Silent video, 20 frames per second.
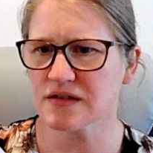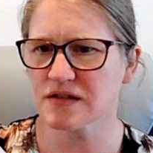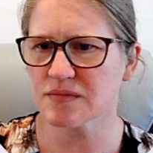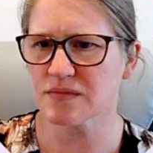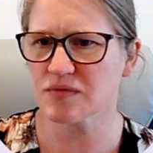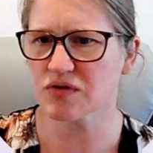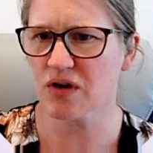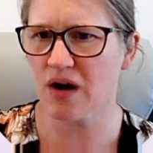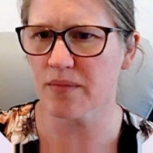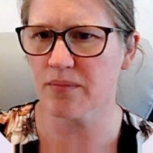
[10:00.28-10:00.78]

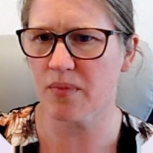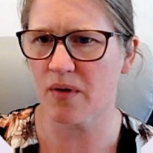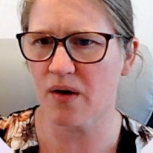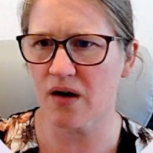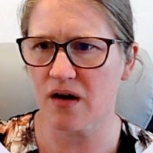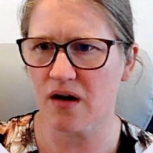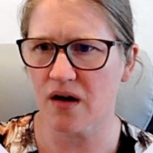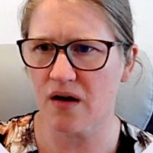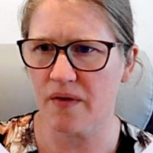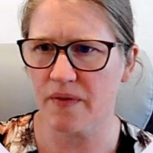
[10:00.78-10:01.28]
subscribe
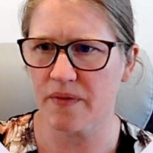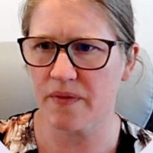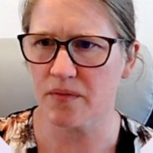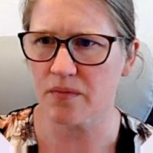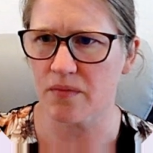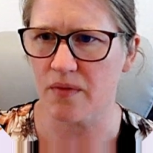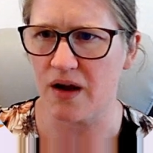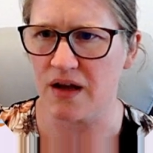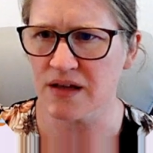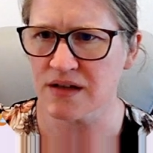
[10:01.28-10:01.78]
bar on the
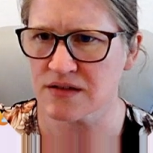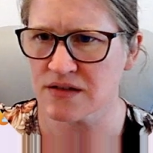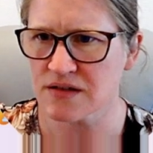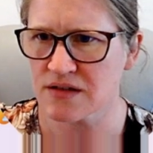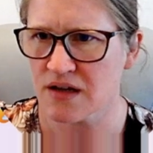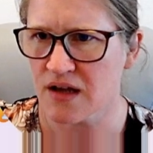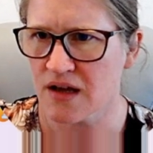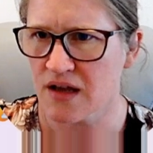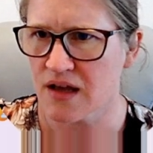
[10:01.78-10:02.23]
right.